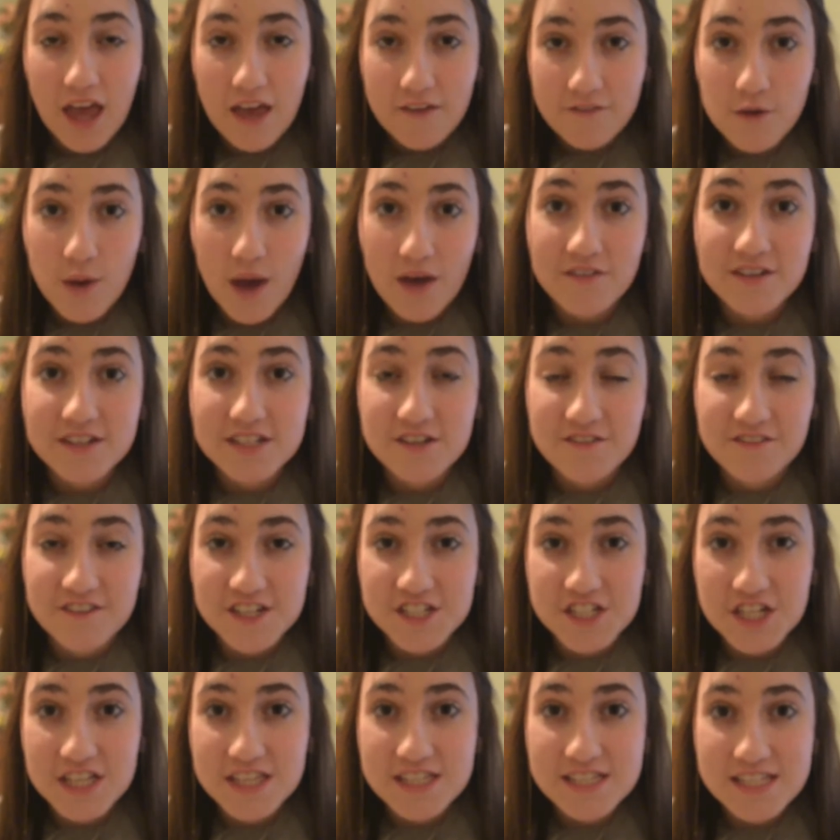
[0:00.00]
If you have a
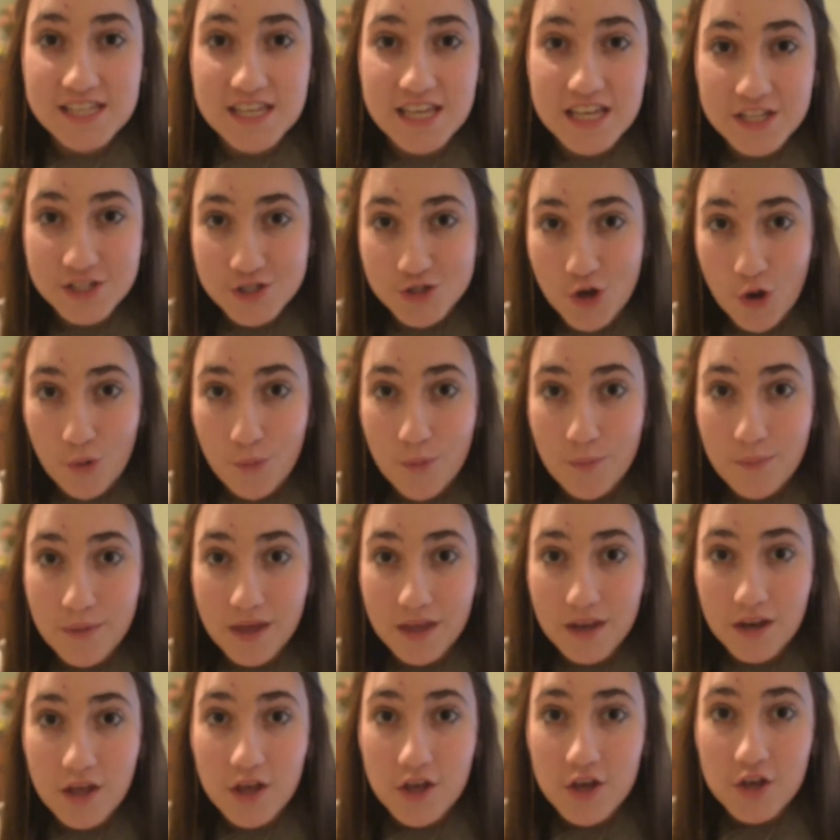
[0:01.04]
deficiency in
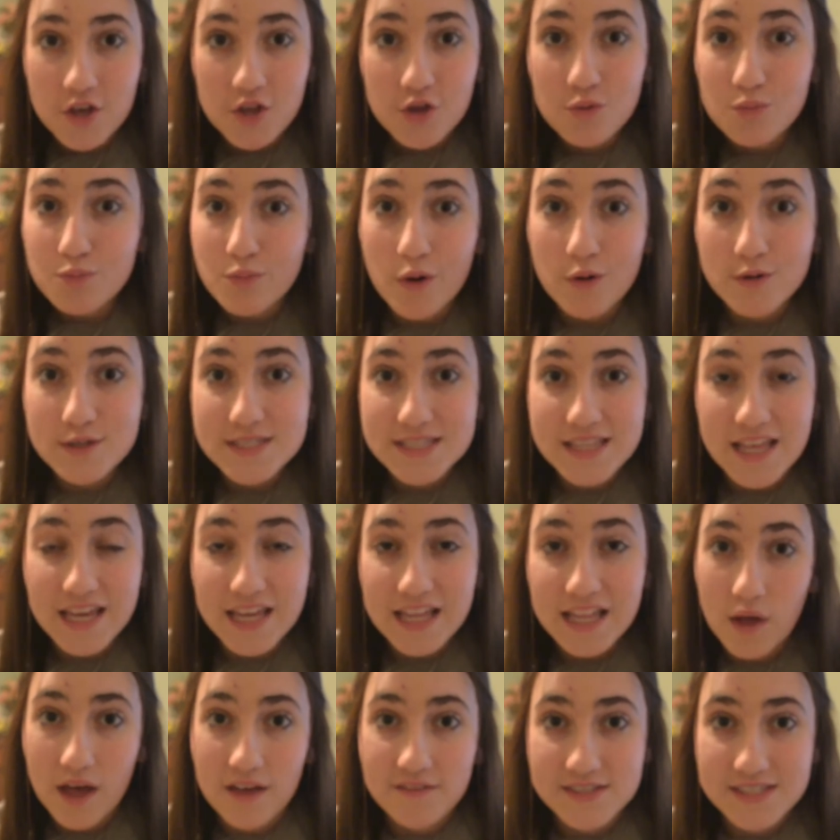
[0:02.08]
dopamine, you most
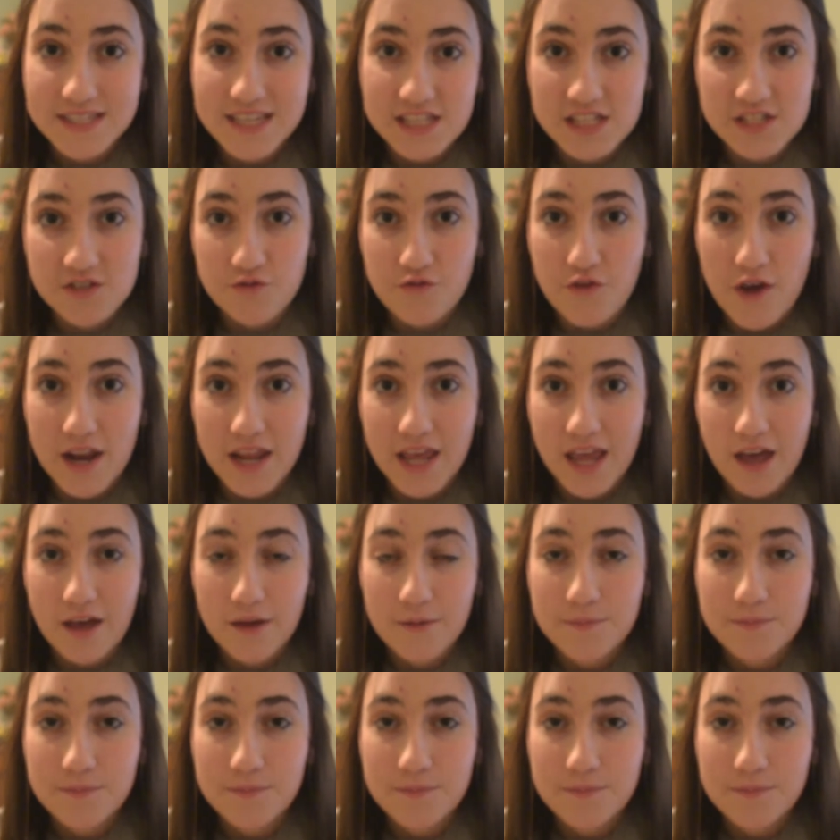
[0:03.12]
likely have schizophrenia.